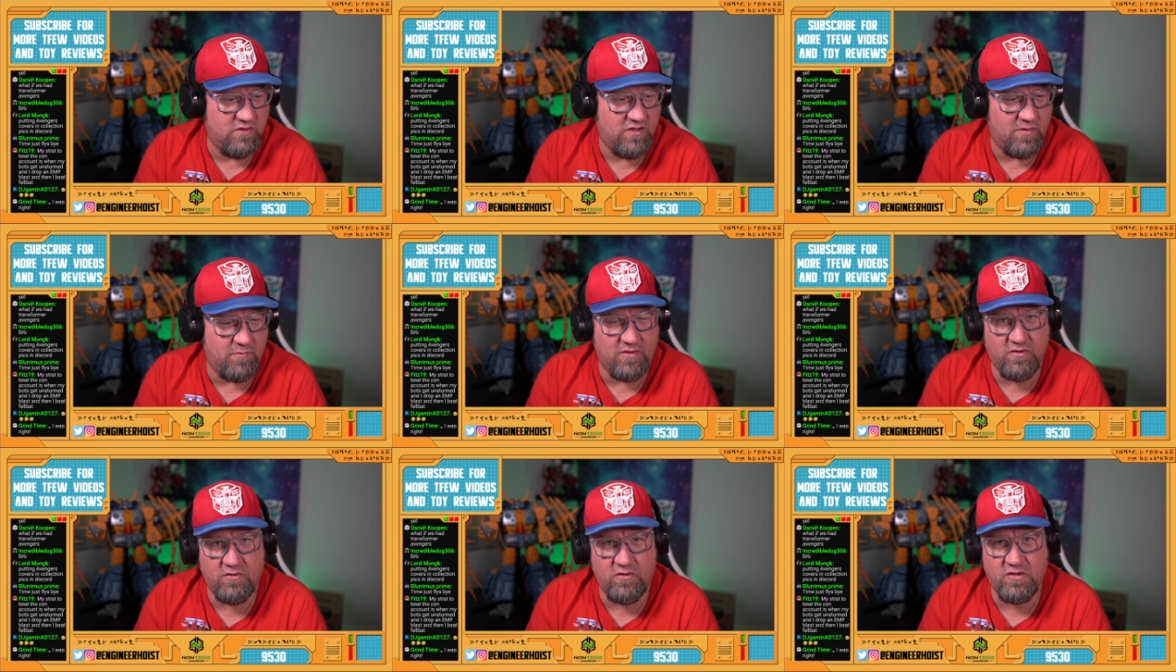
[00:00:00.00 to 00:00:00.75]
I mean,
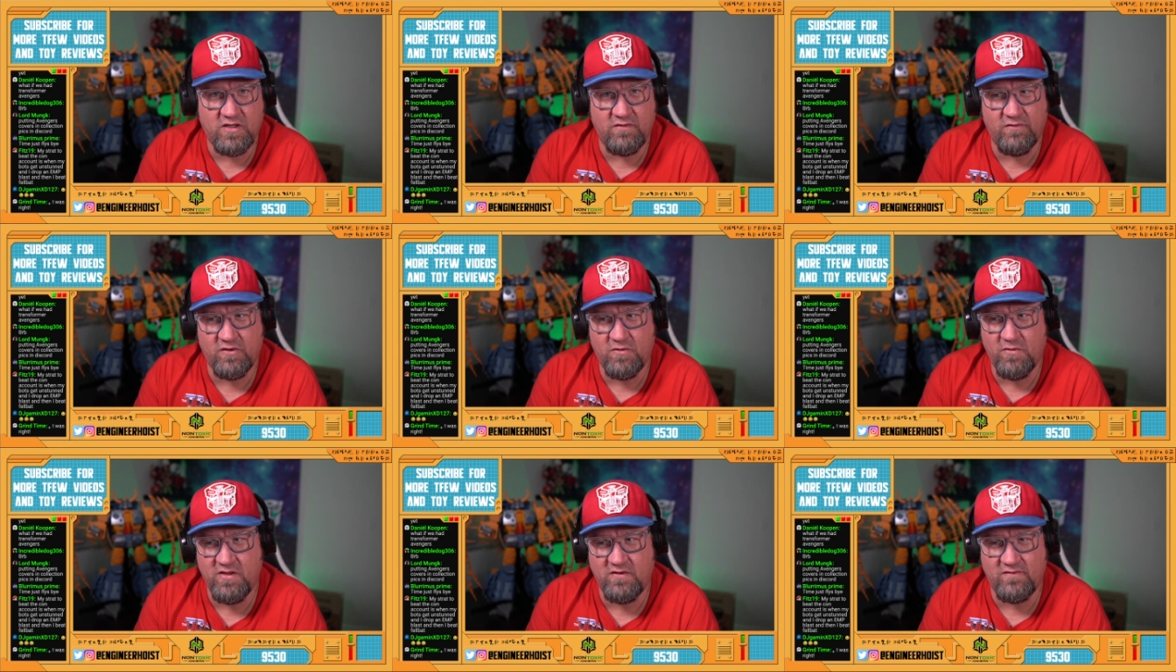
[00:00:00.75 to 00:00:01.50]
look at
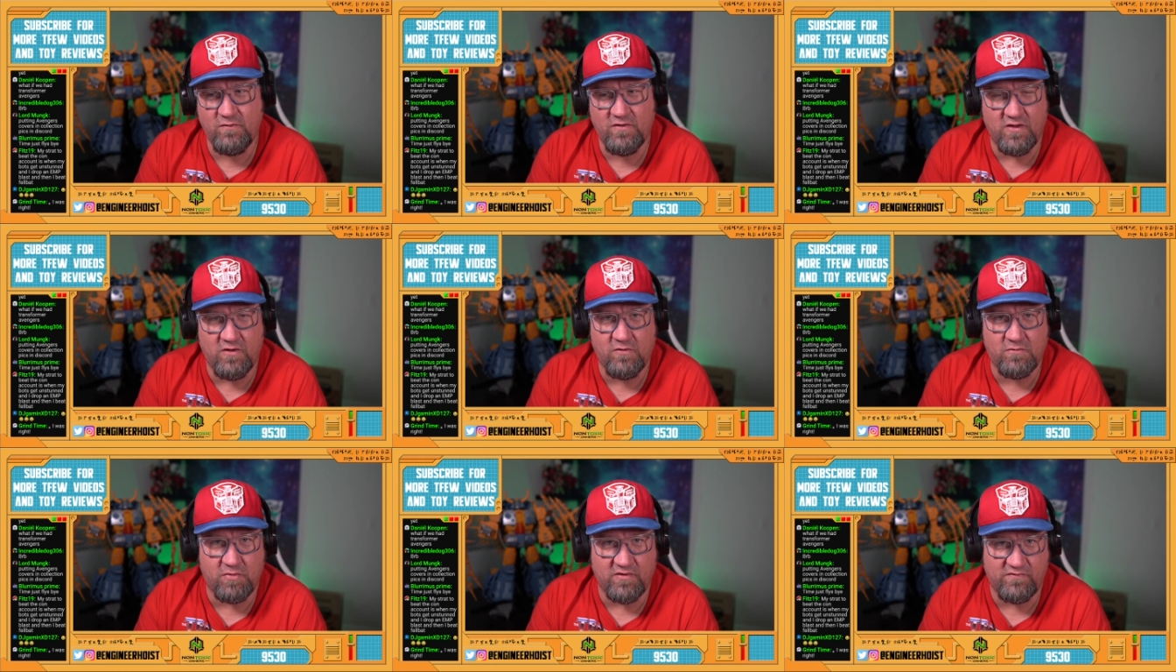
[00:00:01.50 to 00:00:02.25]
what they do to the
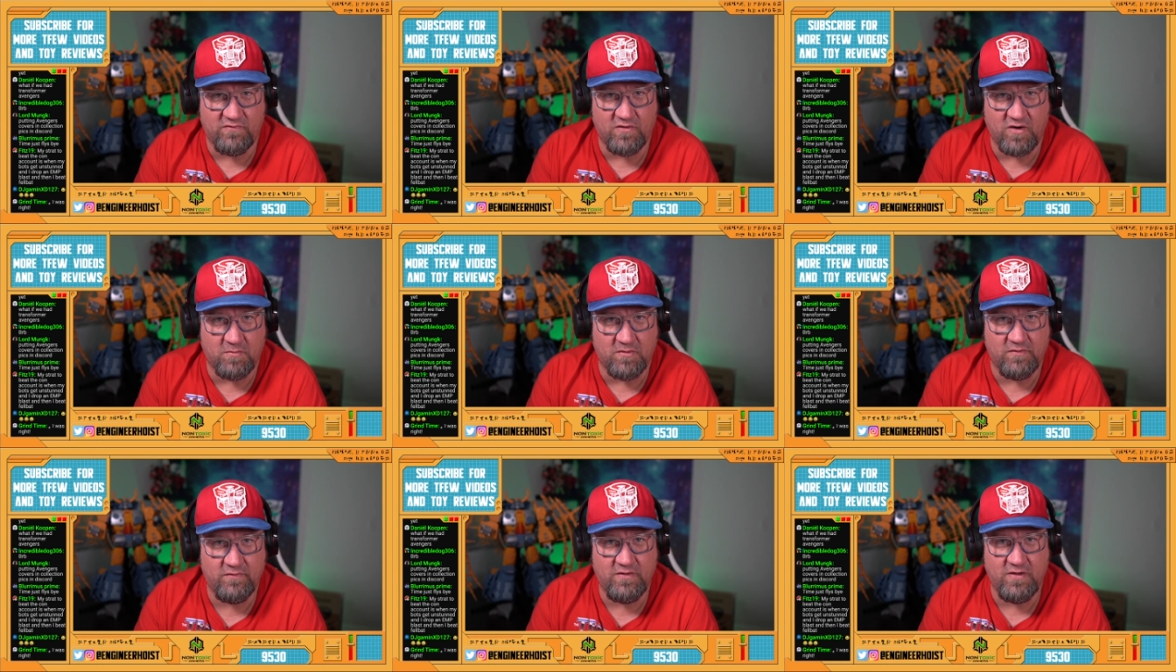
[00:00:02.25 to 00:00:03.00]
Hulkbuster armor.
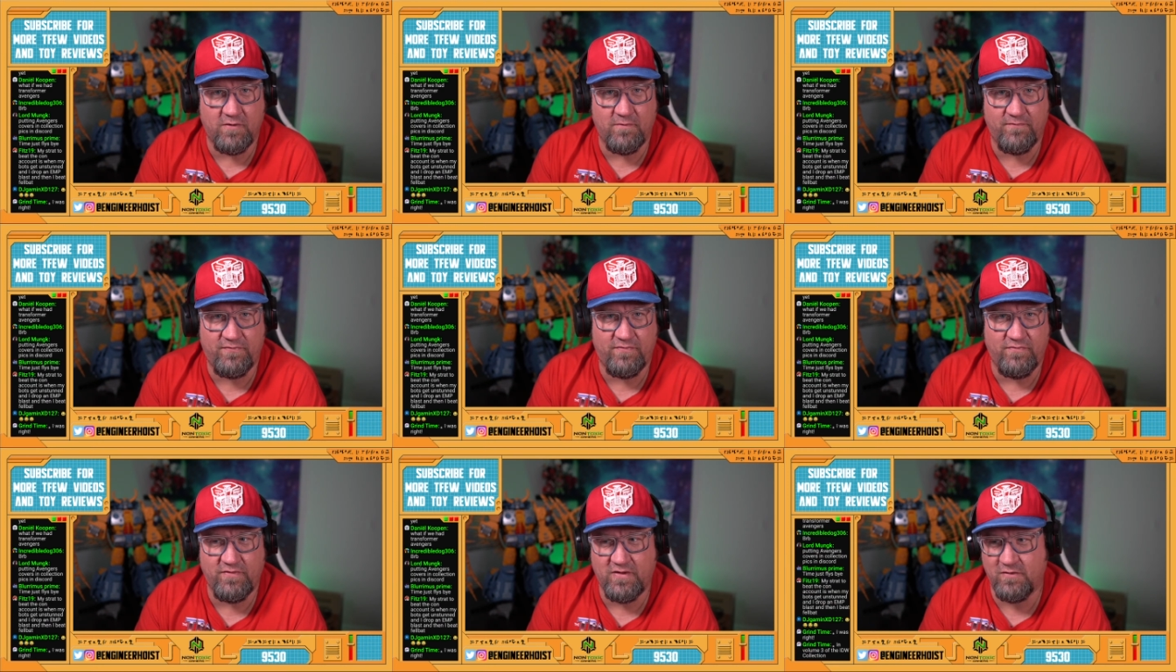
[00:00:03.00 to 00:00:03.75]
You
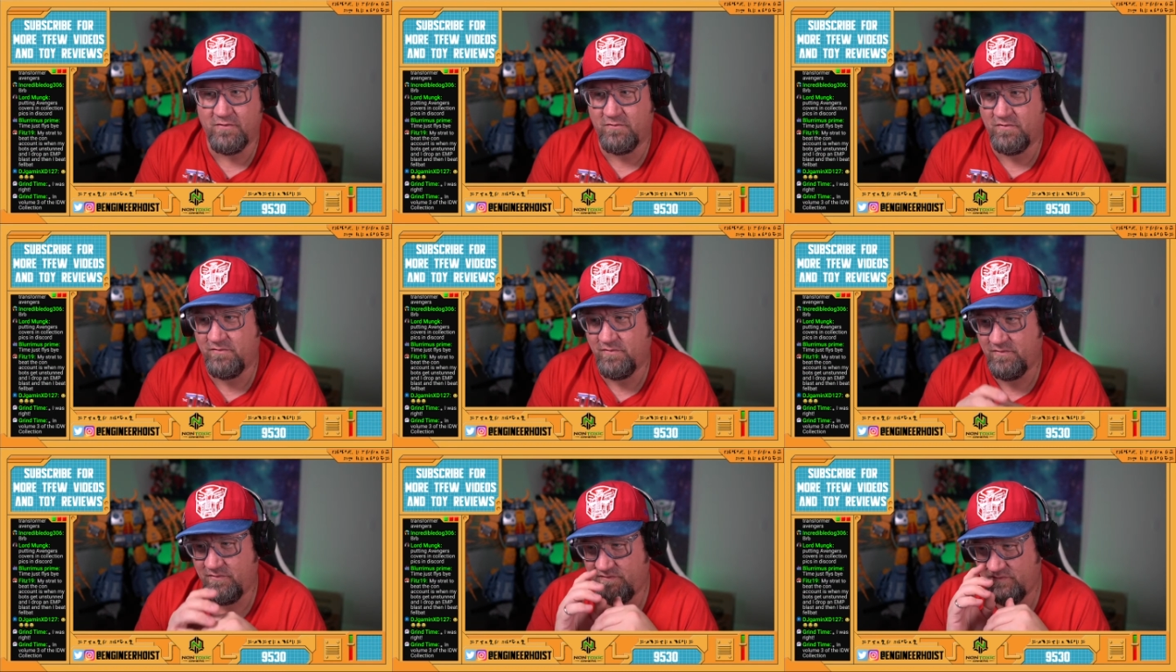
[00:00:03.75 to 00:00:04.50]
know what
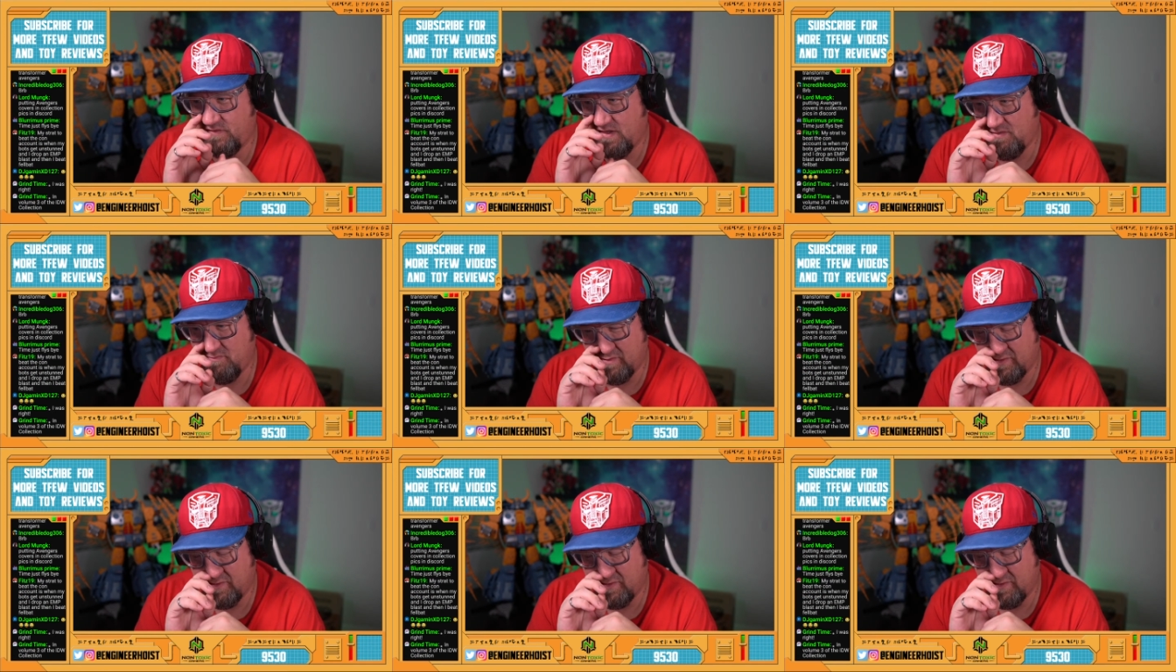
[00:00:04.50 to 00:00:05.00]
was his name?